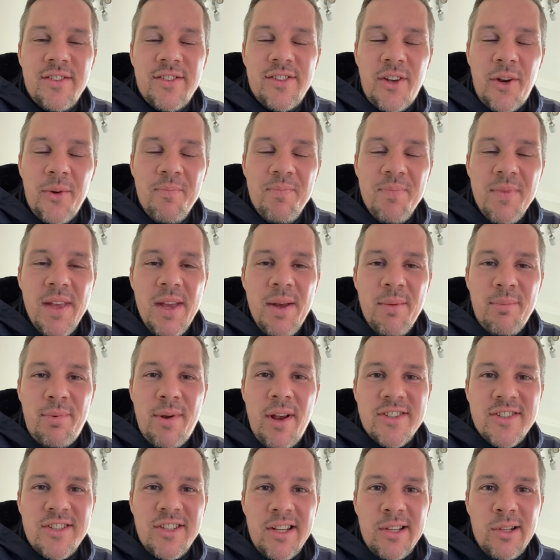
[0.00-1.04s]
So
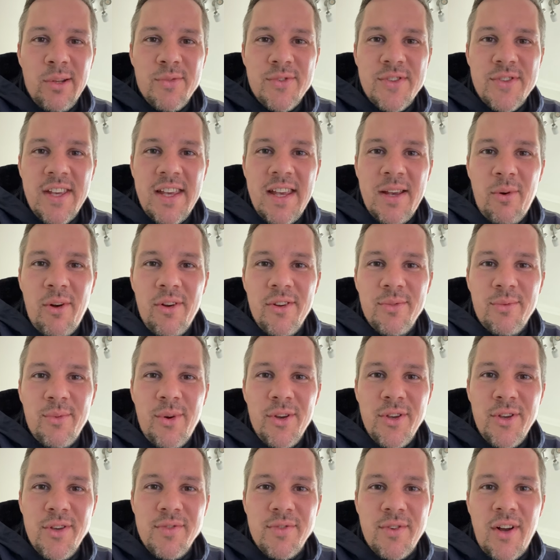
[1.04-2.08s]
Preston, I'd love to hear
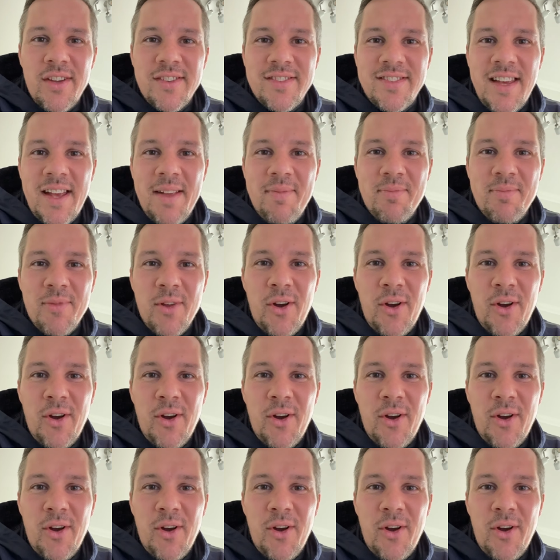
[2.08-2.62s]
what you've got to say.